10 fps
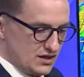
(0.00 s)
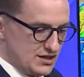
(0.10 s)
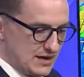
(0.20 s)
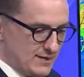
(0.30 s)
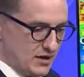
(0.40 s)

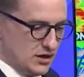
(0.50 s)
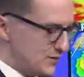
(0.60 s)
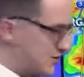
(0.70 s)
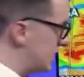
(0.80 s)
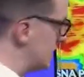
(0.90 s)
you talk about
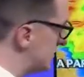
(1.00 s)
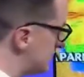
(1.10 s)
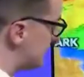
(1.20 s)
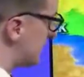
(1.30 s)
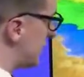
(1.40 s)
Hoopston,
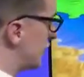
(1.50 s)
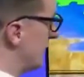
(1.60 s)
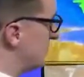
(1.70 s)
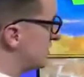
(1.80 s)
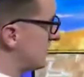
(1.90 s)

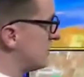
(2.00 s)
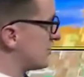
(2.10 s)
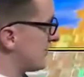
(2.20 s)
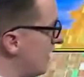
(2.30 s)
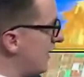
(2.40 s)

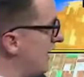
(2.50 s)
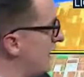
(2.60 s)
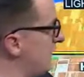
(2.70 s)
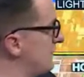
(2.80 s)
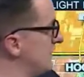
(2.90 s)
there's Route
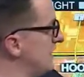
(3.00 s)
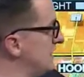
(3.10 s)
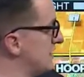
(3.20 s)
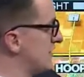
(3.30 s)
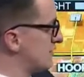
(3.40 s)
9 off to the
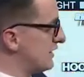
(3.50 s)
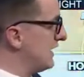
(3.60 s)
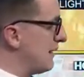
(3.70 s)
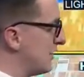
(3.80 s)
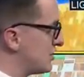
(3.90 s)
east here. There's
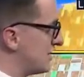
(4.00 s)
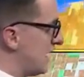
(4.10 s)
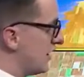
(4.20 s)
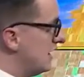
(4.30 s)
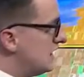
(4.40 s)
really not much
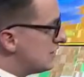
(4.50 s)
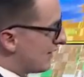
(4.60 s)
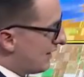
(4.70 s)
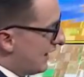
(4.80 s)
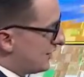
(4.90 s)
there.
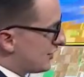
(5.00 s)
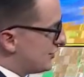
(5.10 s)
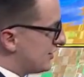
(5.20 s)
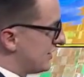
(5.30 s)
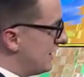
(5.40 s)
Route 9
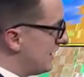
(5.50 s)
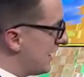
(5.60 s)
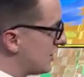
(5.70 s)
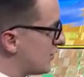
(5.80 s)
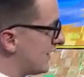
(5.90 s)
turns into
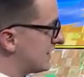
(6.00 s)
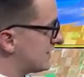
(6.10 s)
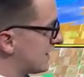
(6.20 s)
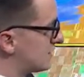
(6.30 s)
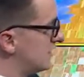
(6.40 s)
Indiana
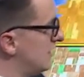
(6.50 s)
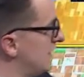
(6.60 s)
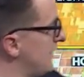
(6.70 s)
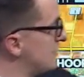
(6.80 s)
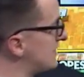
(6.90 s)
26.
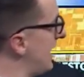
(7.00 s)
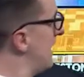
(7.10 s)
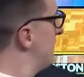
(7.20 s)
There's